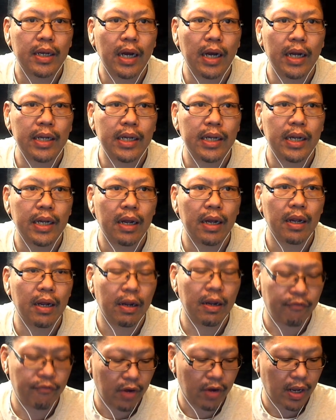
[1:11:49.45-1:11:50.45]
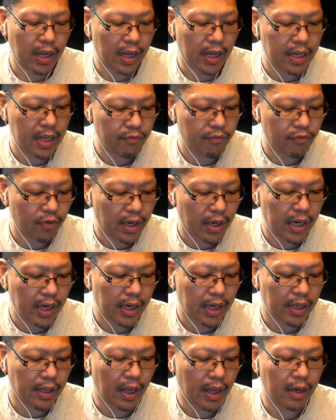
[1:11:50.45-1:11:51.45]
I did not. I keep
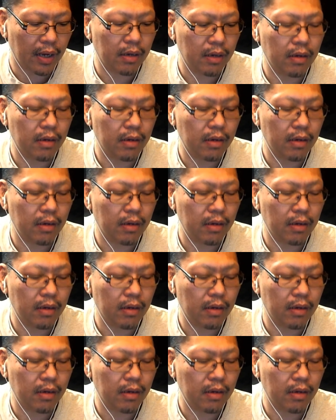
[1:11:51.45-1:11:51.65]
forgetting that.